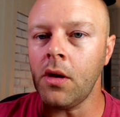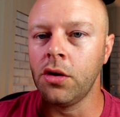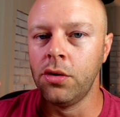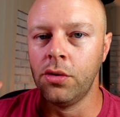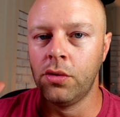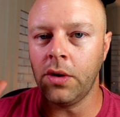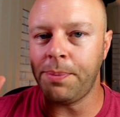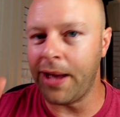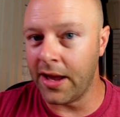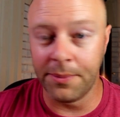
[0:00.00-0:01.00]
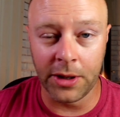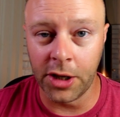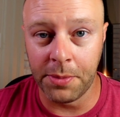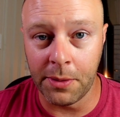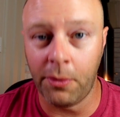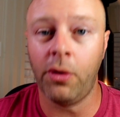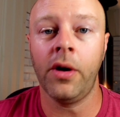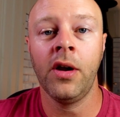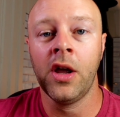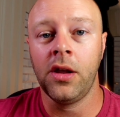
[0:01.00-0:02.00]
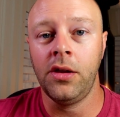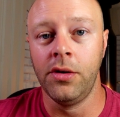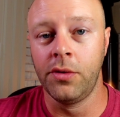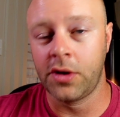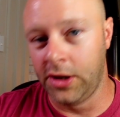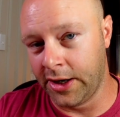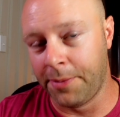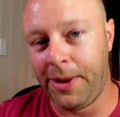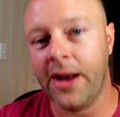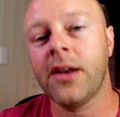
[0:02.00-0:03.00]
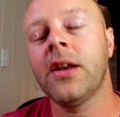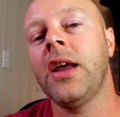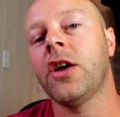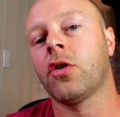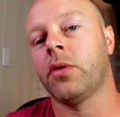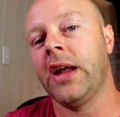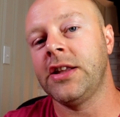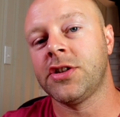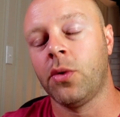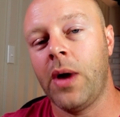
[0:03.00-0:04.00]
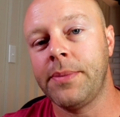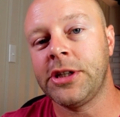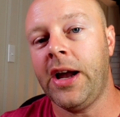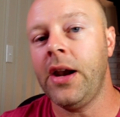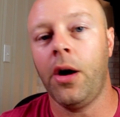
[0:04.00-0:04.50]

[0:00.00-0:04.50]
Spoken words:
You pay them a little bit more, you click a button, it creates the website.